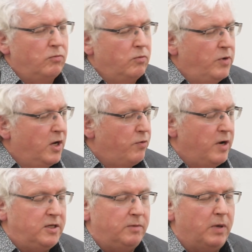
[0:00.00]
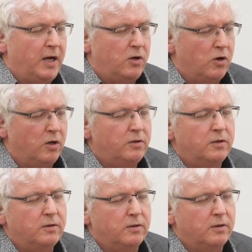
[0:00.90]
we're created by God,
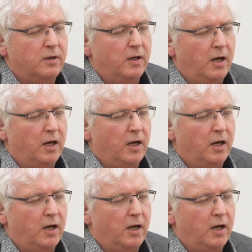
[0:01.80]
uh,